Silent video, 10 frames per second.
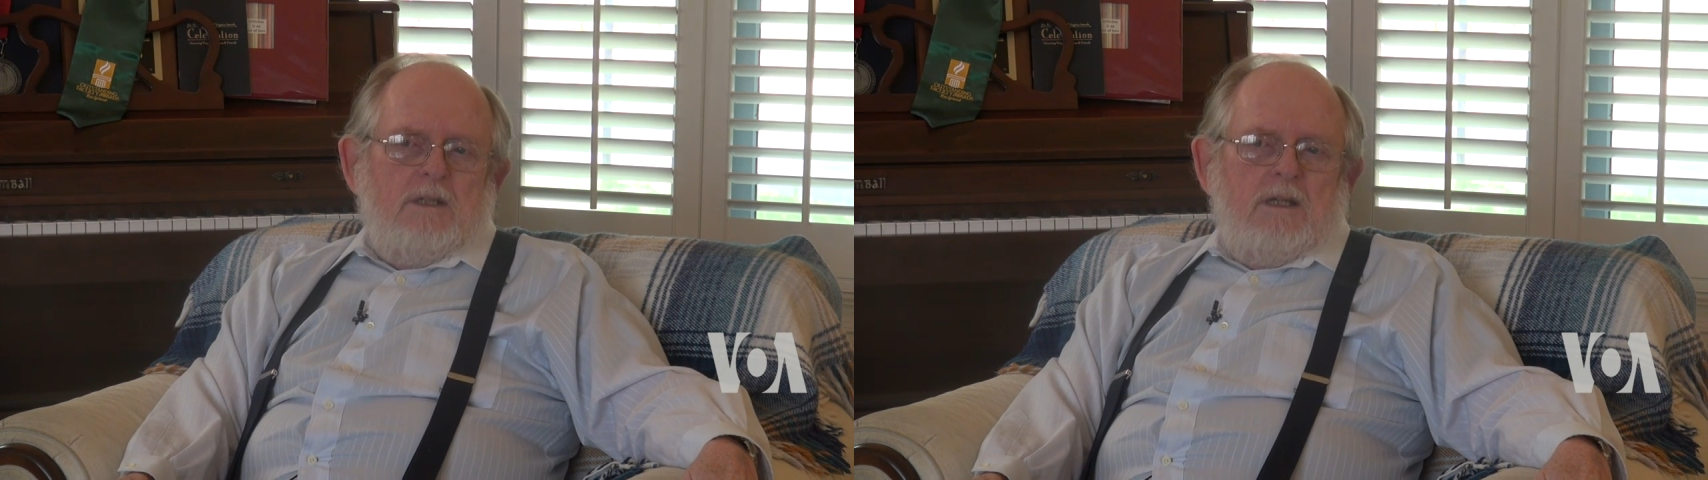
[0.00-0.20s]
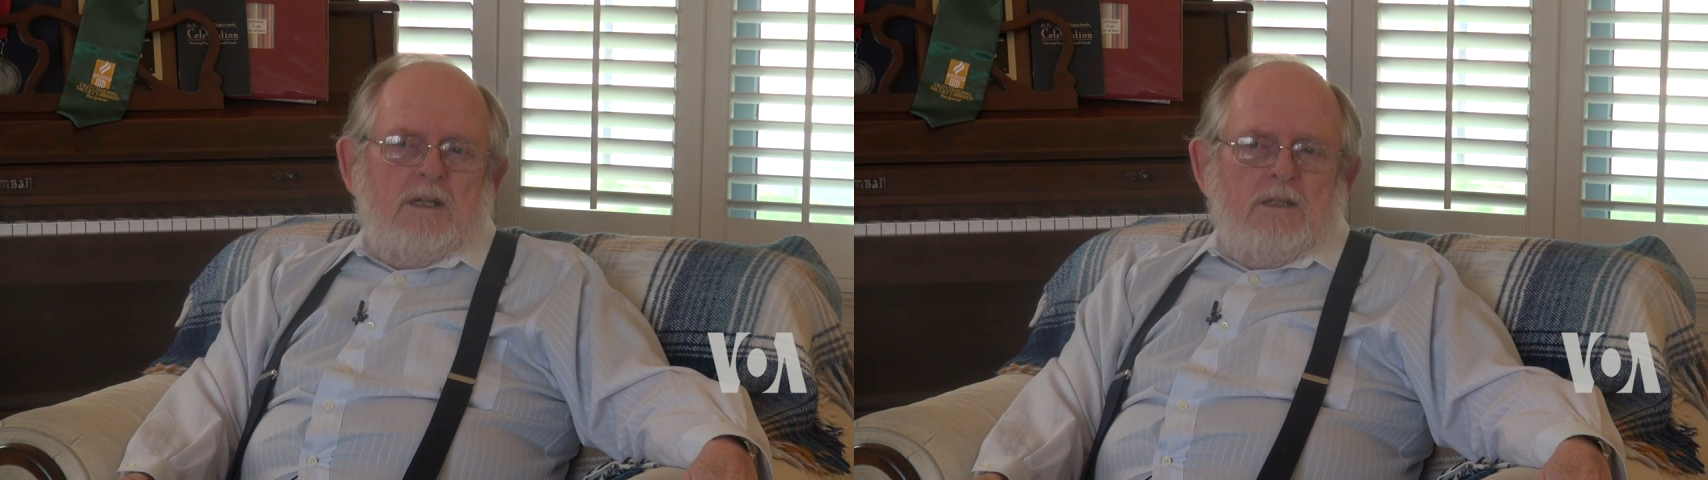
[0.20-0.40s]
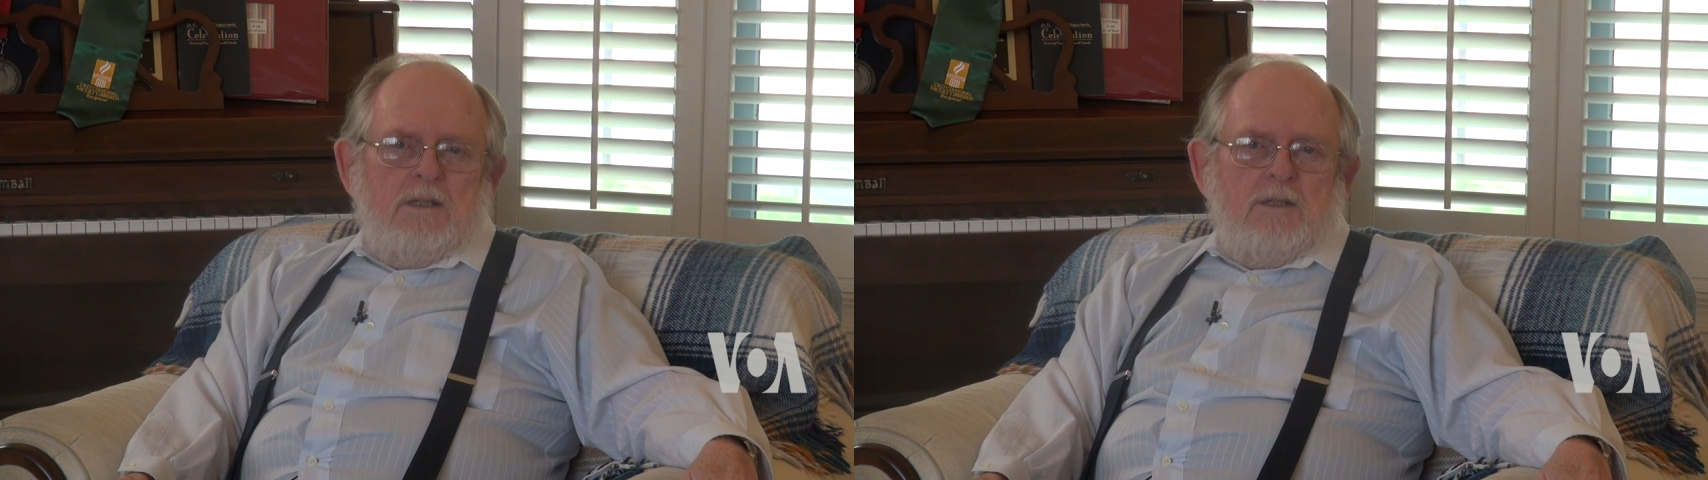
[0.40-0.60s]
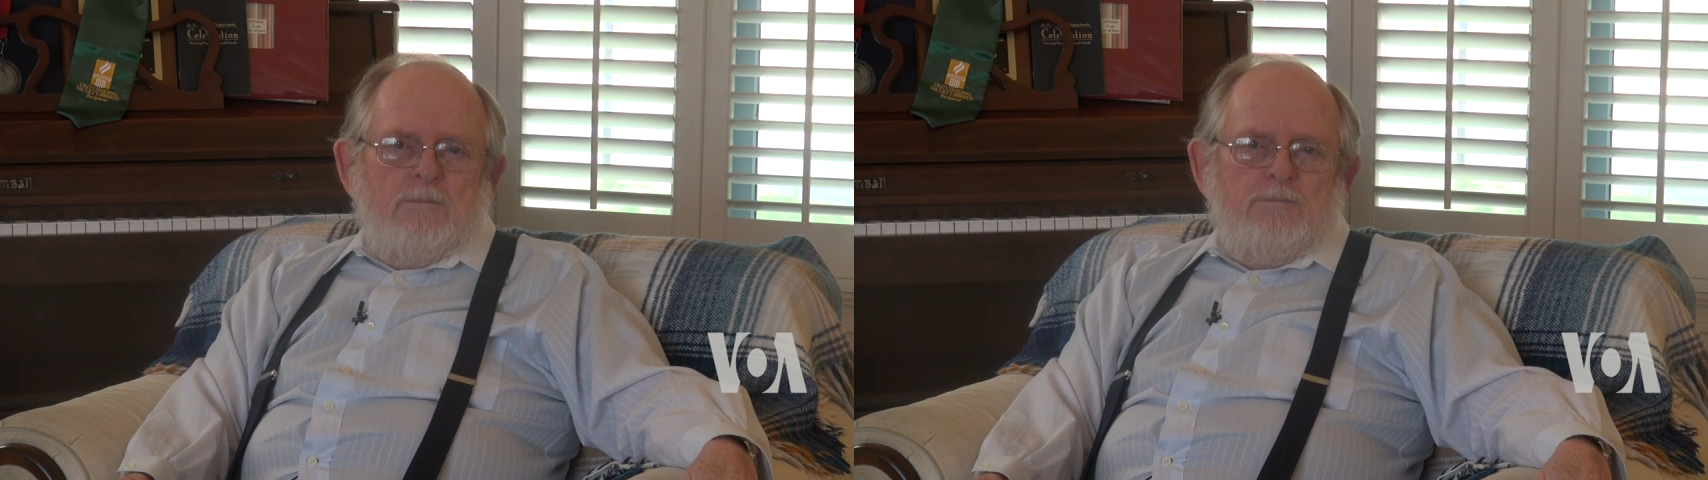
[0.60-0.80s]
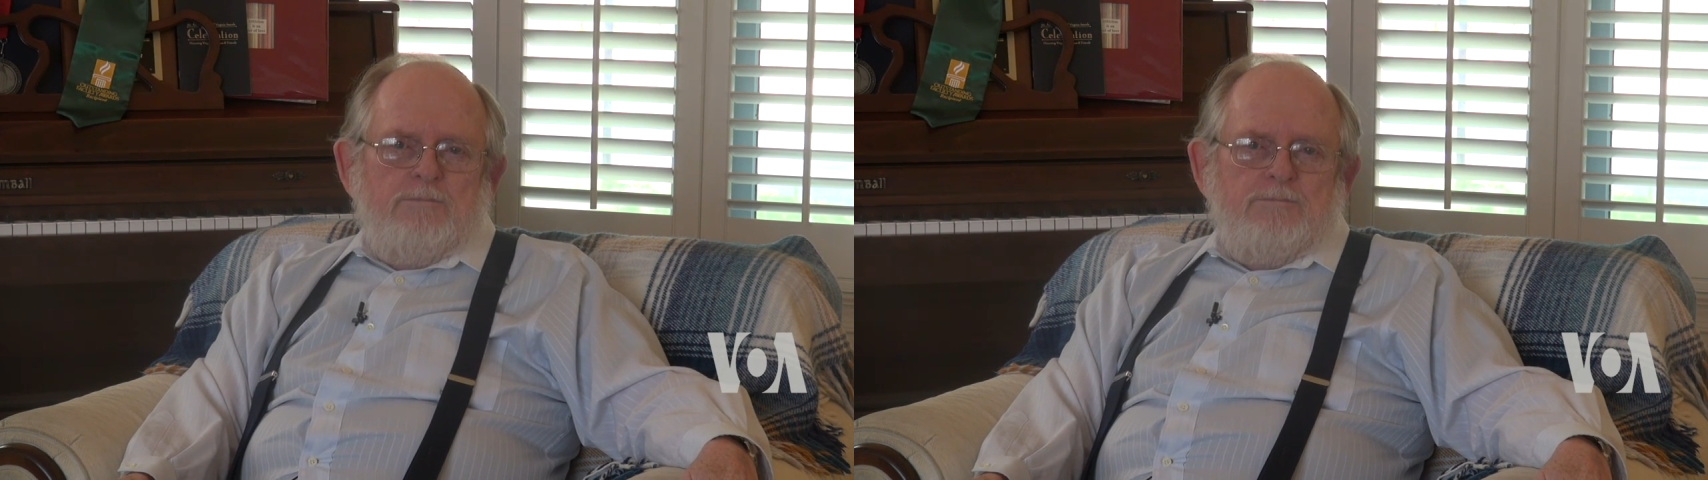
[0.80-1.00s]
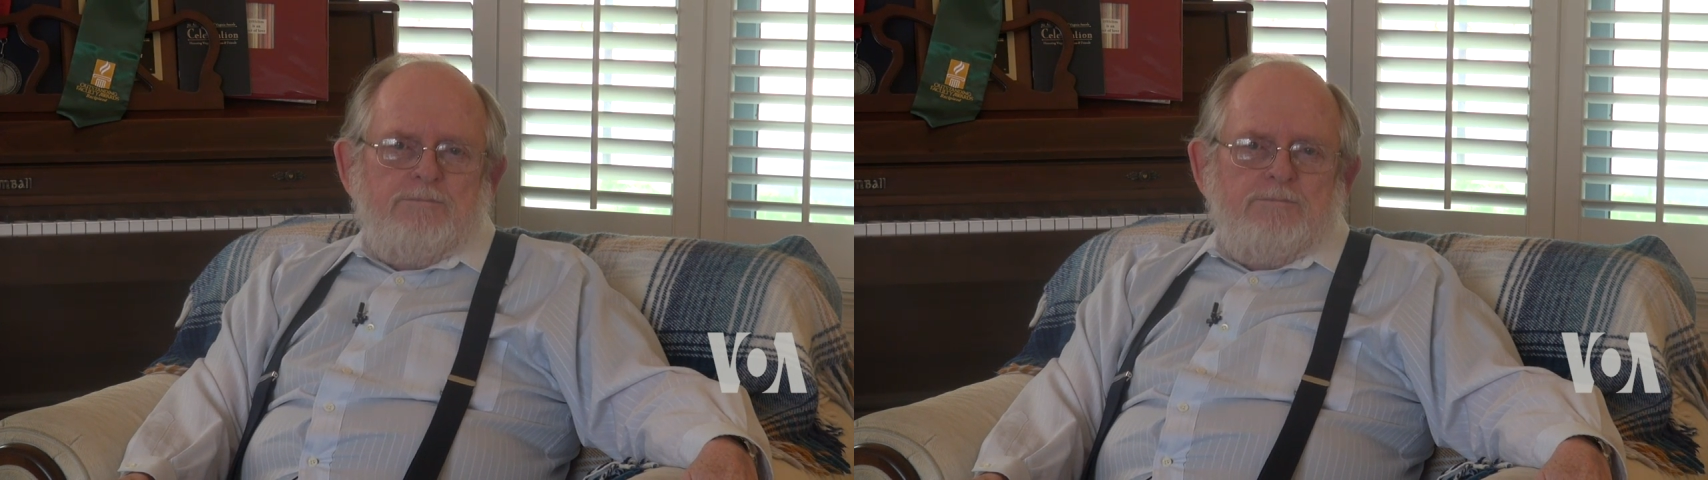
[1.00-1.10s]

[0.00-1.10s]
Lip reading: And